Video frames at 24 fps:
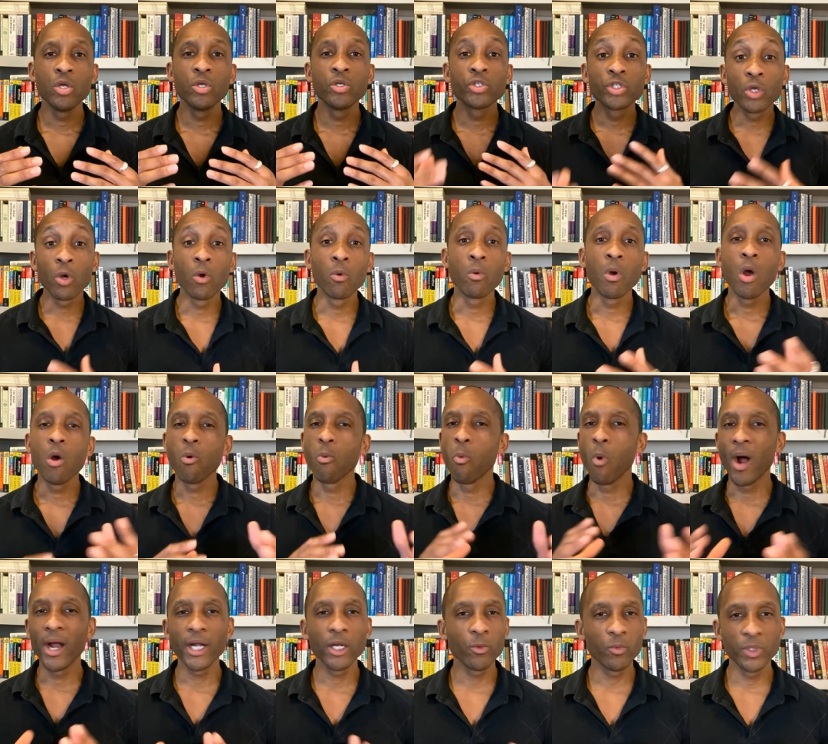So,
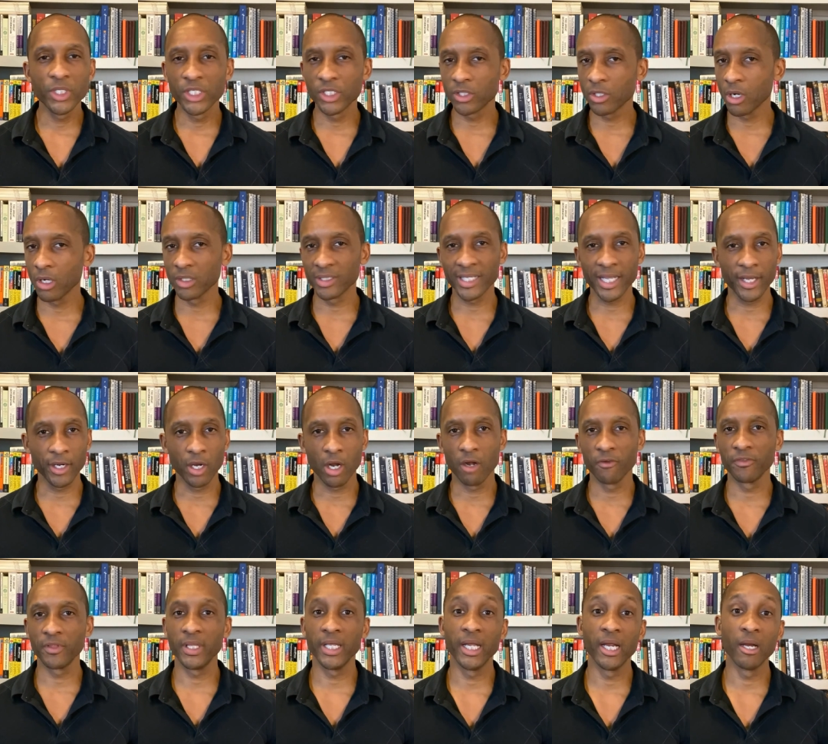why did we start that
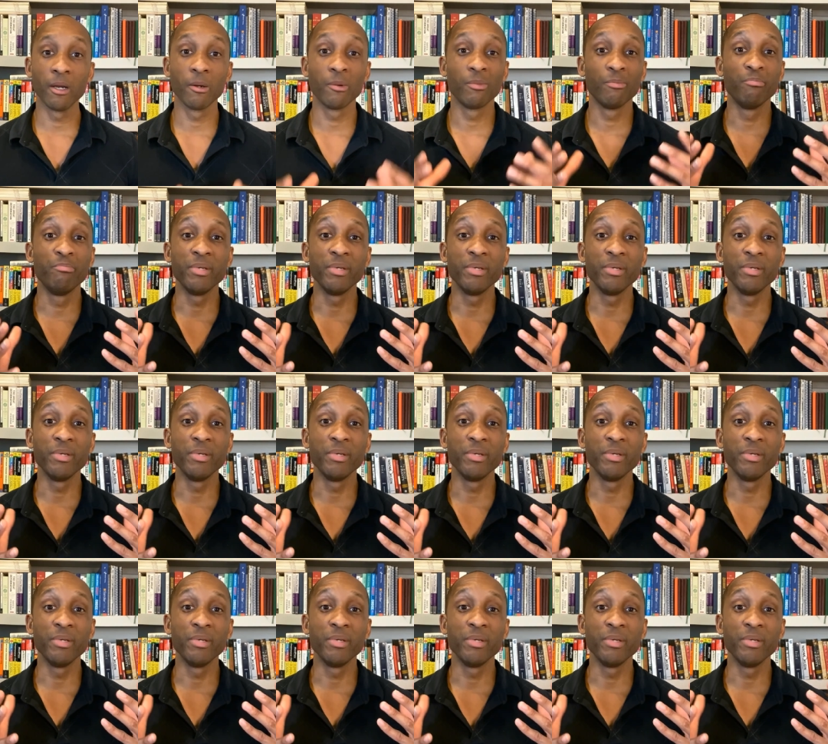off there?